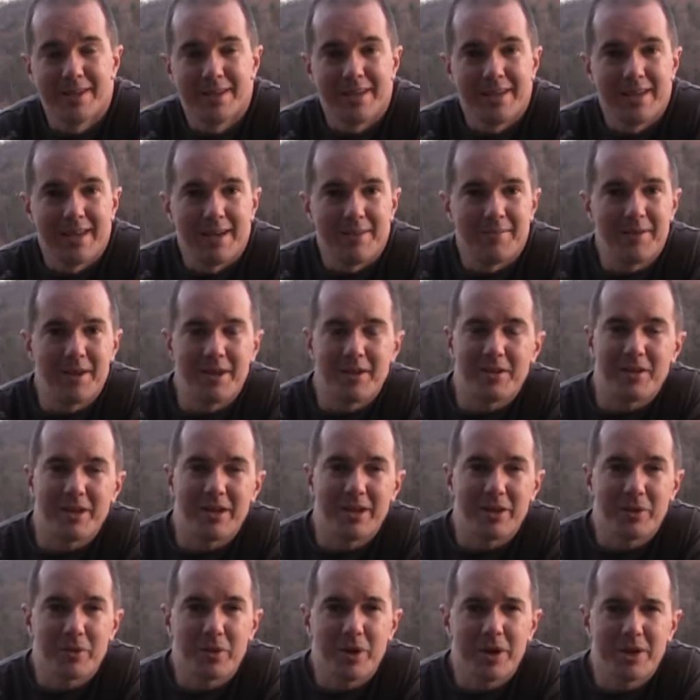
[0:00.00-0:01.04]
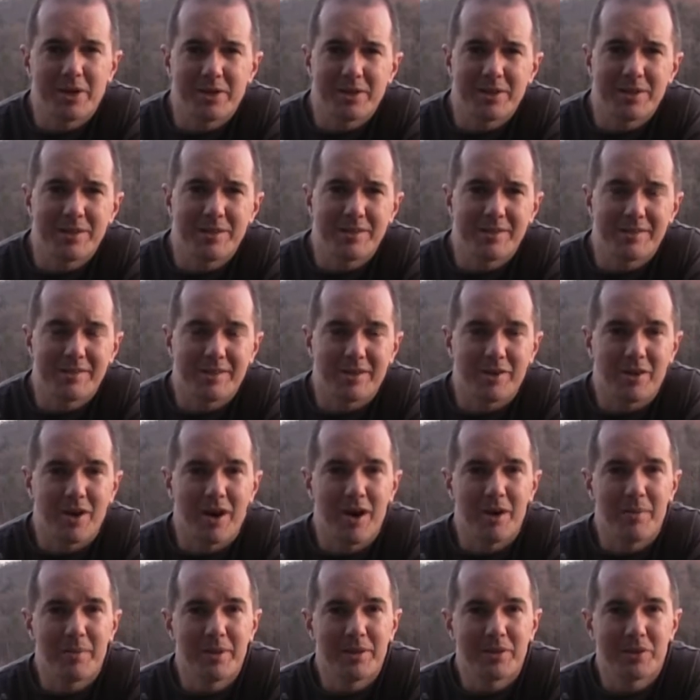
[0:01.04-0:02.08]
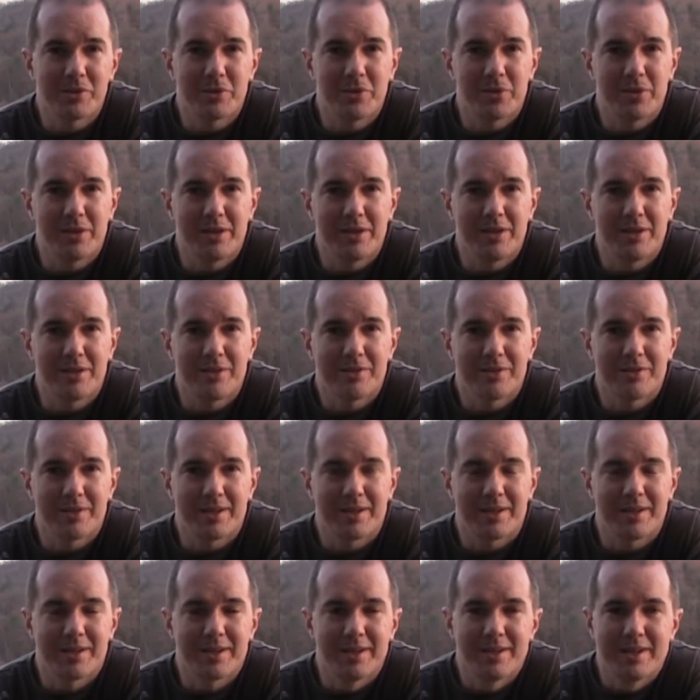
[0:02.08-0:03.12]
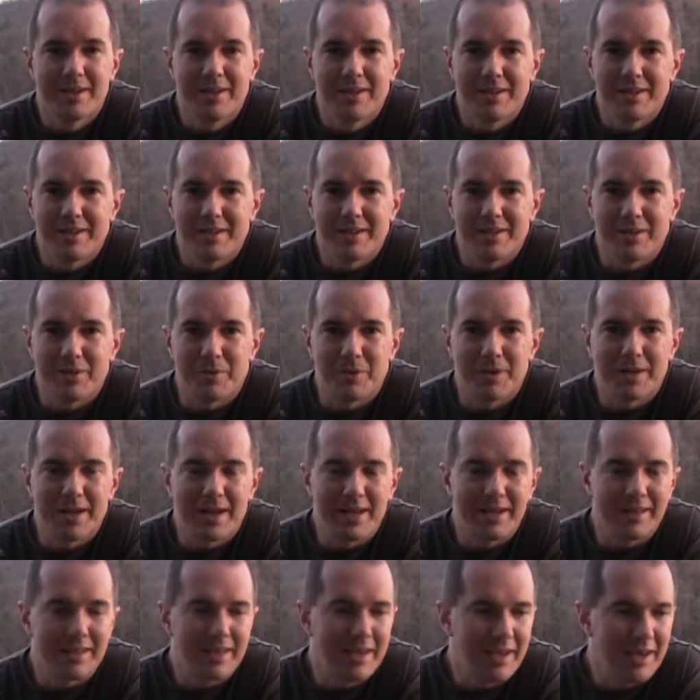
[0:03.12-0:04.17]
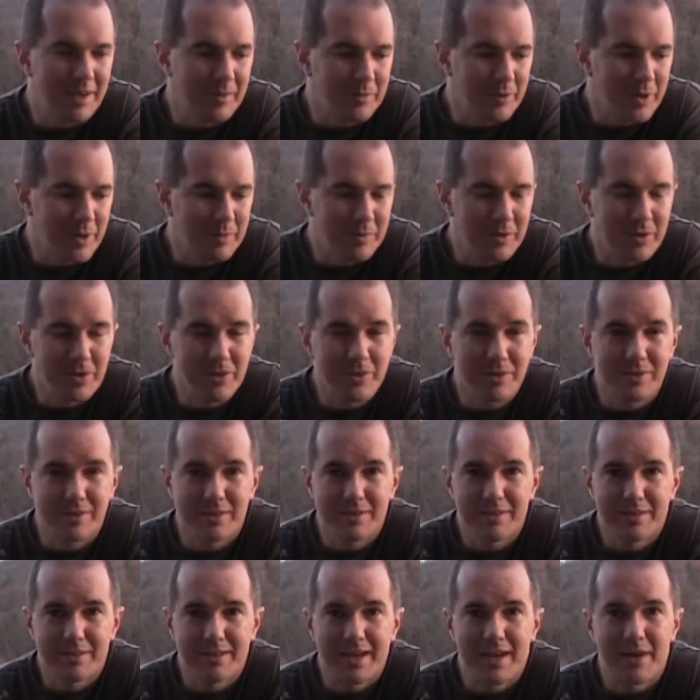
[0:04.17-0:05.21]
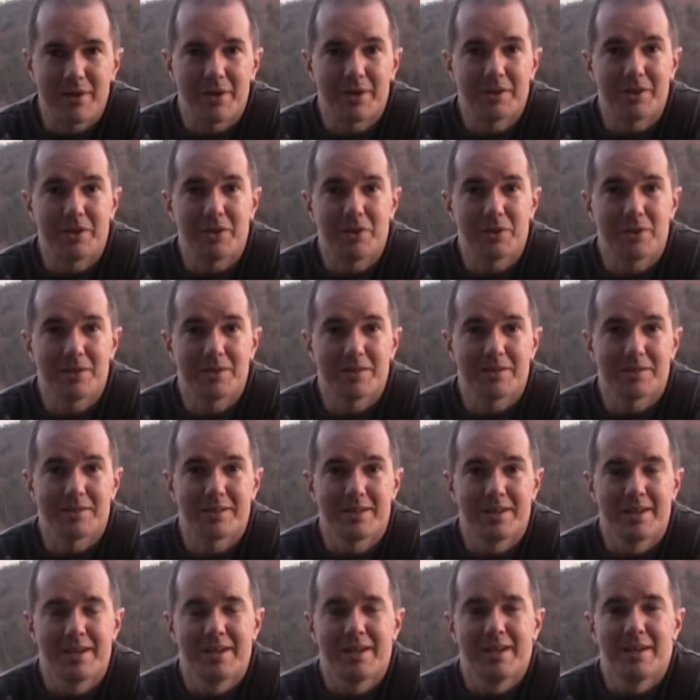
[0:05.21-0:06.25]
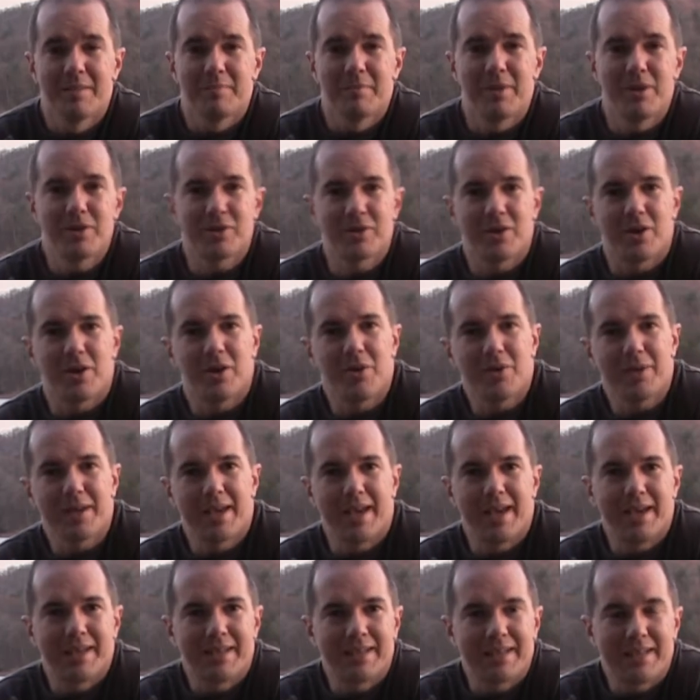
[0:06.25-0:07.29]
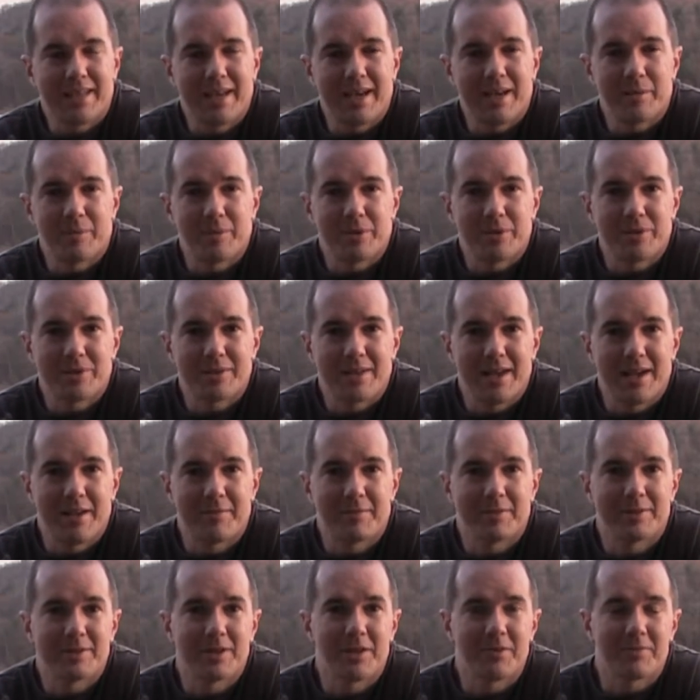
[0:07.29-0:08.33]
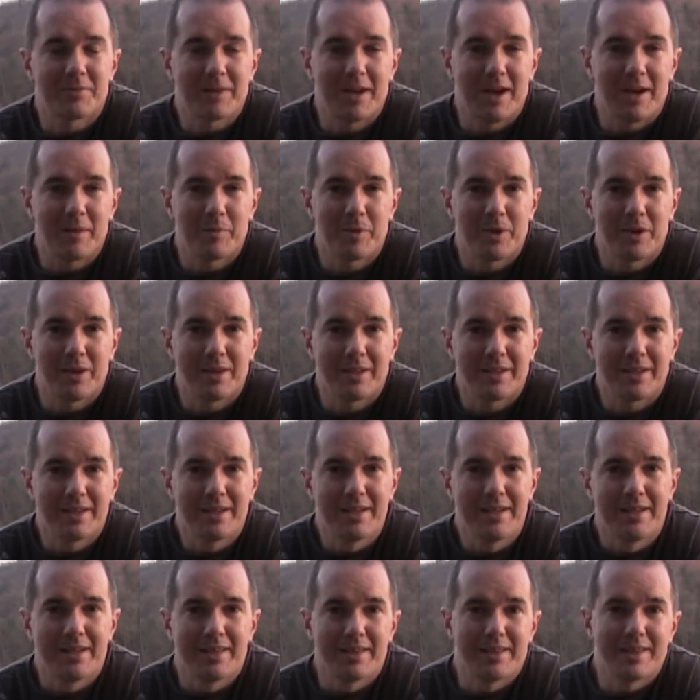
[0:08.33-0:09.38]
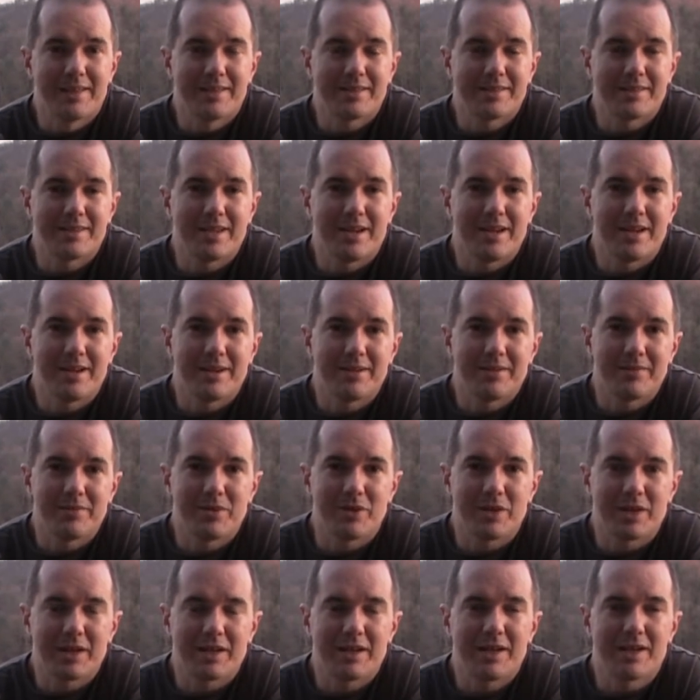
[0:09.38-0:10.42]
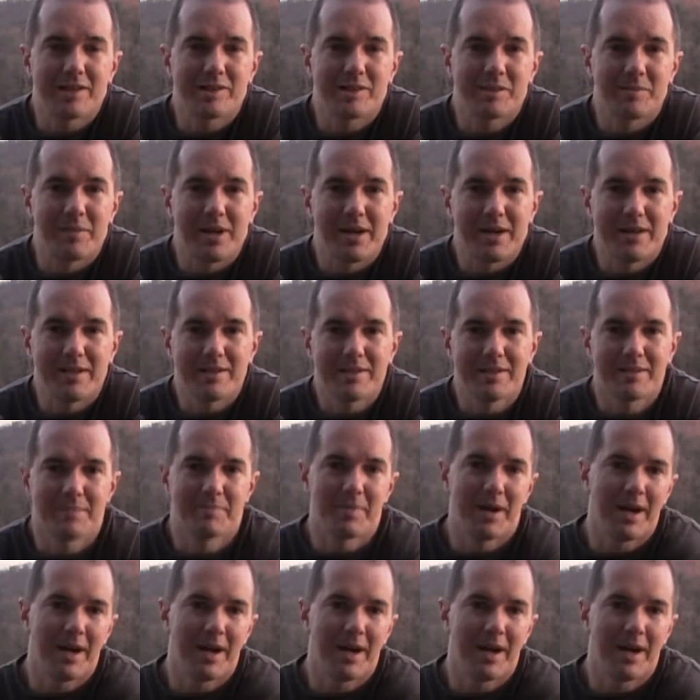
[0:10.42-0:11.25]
I've had a lot of questions and comments through the years, like, what kind of camera I'm using, how I do this. Most all Canon cameras have a self-timer on it that's you can customize.